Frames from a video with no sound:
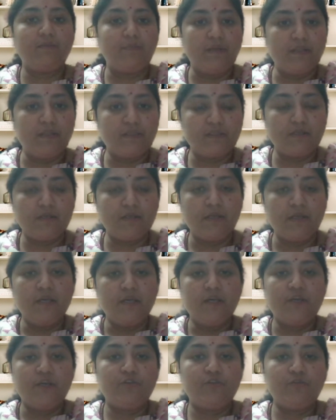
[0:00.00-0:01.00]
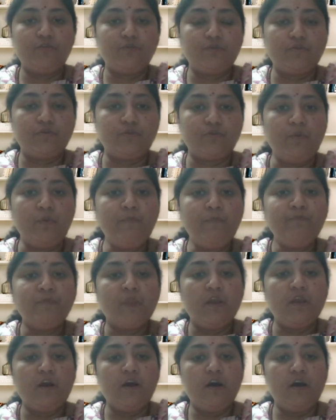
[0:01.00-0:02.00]
mental issues or so,
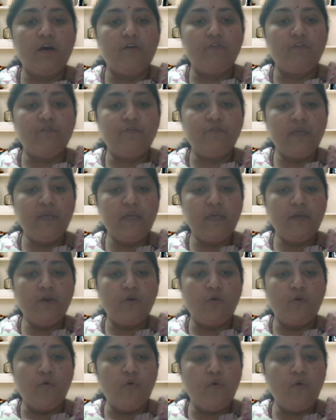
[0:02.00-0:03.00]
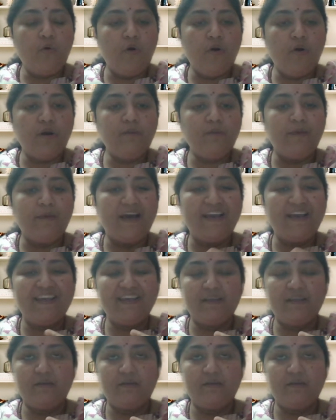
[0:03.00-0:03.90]
we go on by